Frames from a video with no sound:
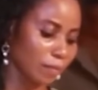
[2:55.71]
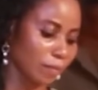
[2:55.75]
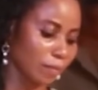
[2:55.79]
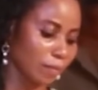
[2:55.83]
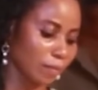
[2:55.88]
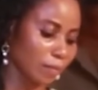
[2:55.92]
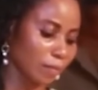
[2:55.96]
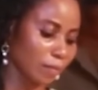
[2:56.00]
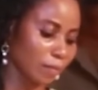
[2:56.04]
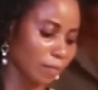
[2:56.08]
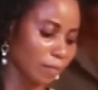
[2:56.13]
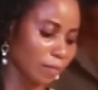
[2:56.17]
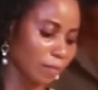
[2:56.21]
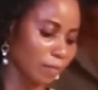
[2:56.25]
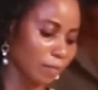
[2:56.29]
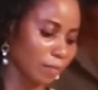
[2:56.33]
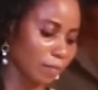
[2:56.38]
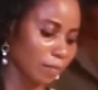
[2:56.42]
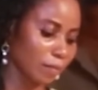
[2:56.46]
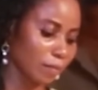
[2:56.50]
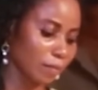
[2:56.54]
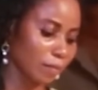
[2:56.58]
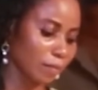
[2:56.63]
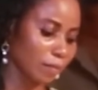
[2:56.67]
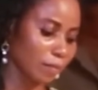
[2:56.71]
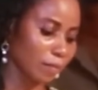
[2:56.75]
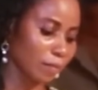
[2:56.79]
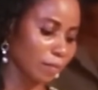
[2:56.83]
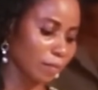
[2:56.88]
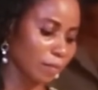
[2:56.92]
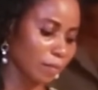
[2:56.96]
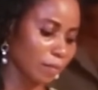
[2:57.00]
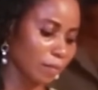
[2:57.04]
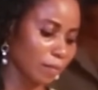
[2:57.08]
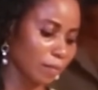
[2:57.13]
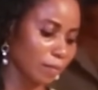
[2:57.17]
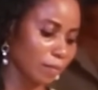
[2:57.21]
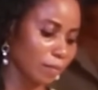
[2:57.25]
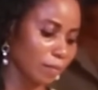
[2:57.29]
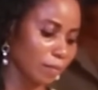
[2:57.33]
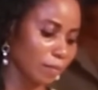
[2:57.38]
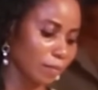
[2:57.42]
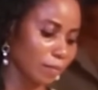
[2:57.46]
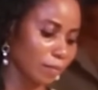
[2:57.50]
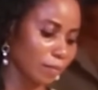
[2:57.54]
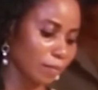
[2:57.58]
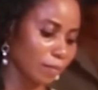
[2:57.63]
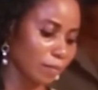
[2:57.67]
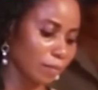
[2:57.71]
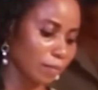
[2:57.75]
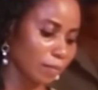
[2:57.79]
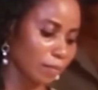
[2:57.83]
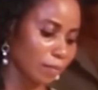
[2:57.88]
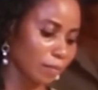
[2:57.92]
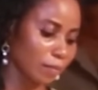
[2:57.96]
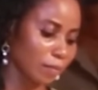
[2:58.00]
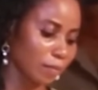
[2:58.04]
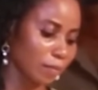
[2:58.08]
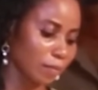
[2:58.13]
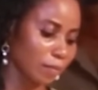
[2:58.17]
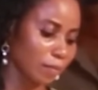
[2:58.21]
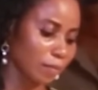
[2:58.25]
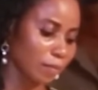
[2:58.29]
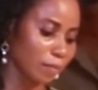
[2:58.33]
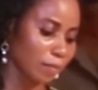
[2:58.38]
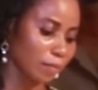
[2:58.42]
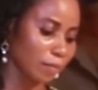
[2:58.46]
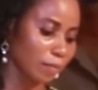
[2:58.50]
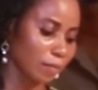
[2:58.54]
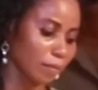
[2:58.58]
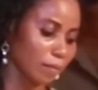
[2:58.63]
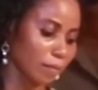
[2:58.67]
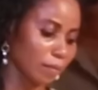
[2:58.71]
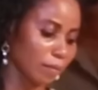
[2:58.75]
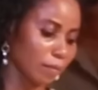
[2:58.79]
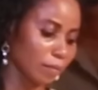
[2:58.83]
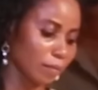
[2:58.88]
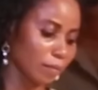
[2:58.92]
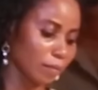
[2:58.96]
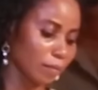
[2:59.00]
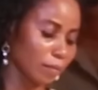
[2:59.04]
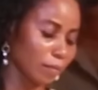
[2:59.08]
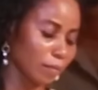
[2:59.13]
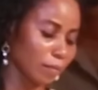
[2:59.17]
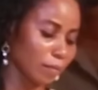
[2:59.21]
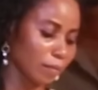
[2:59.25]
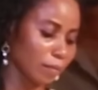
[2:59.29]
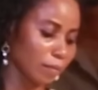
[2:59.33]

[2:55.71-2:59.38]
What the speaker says: [no speech]